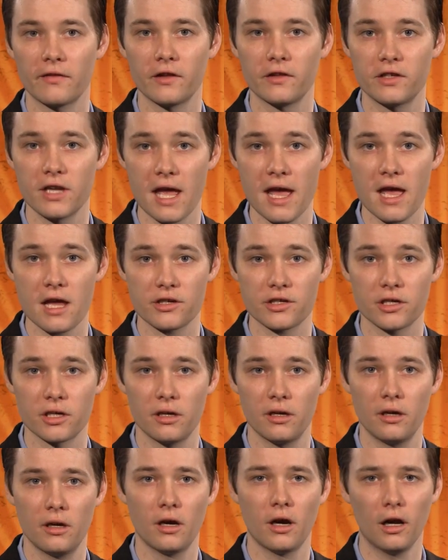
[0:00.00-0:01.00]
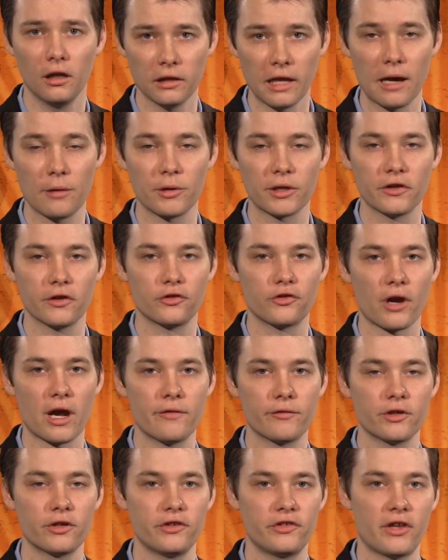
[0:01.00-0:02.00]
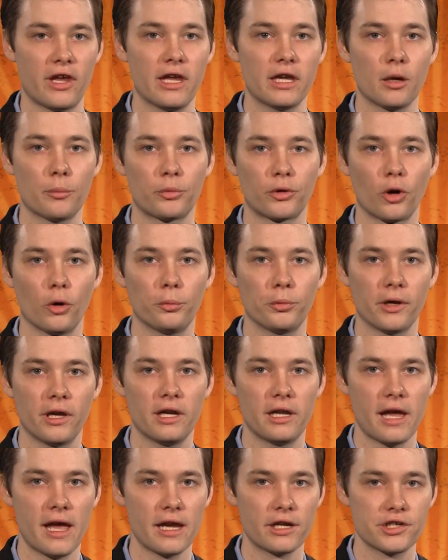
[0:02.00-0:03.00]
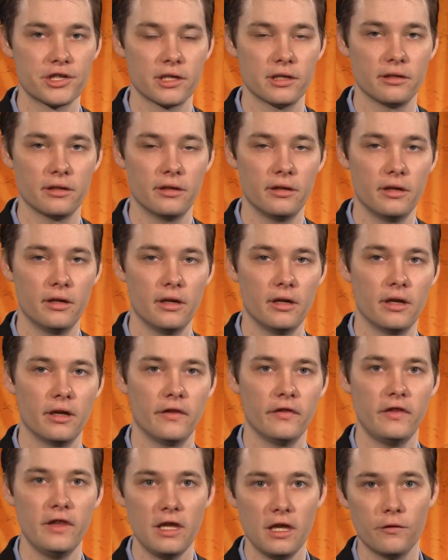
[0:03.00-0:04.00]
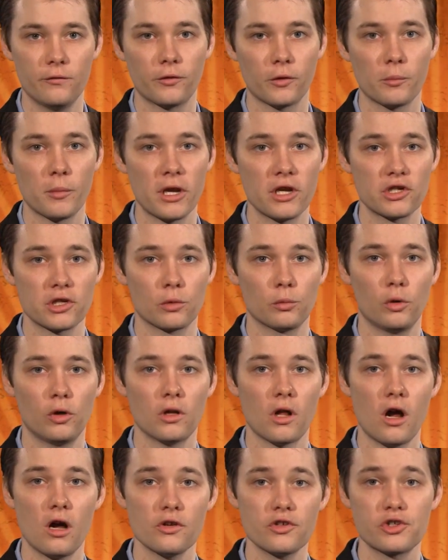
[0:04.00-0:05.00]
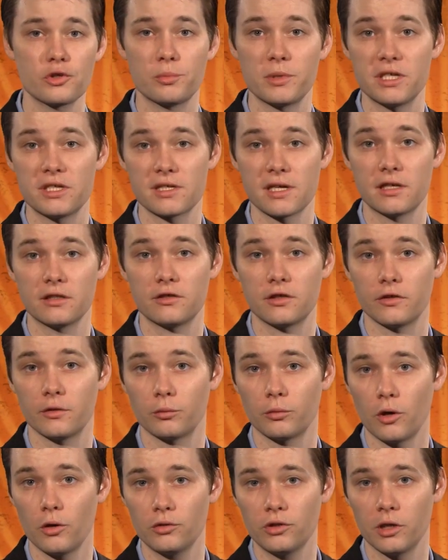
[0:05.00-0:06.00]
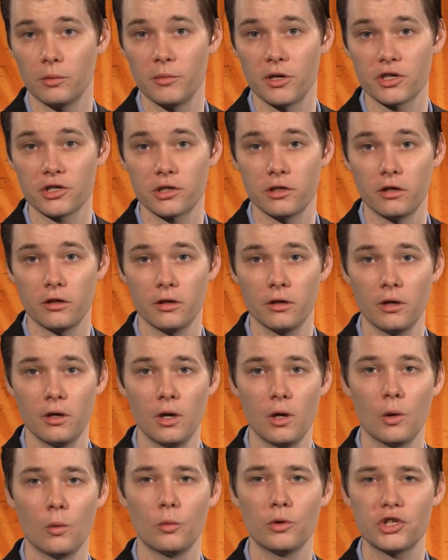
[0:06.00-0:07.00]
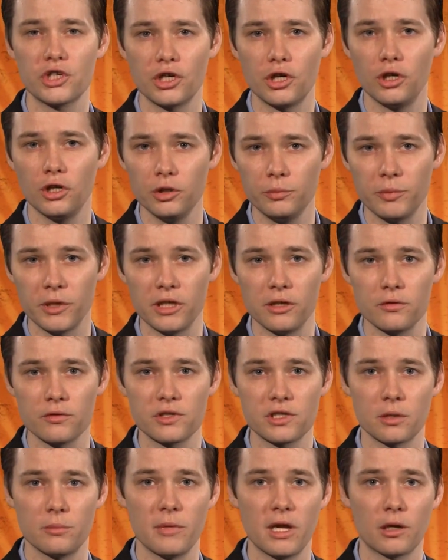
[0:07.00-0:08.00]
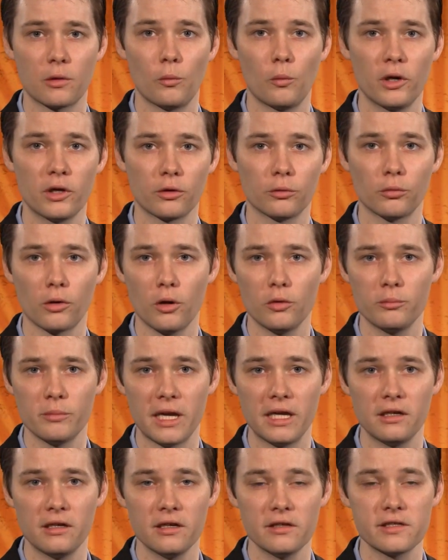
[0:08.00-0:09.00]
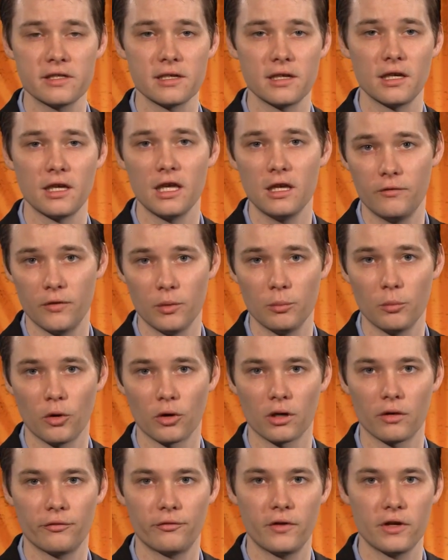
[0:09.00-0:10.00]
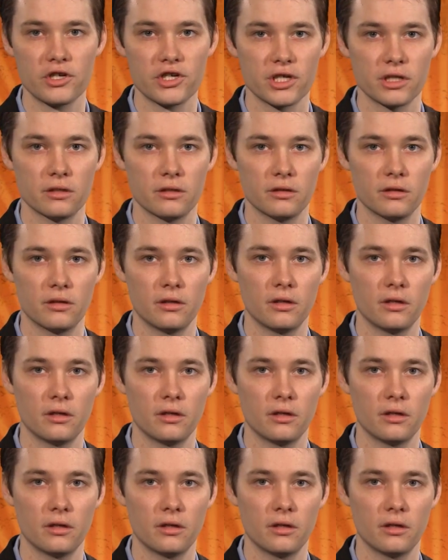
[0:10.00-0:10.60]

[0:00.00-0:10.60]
on the dash, allowing the driver to take appropriate action. The information will also be sent to the road commissioner, which could be used to make winter road maintenance even more efficient.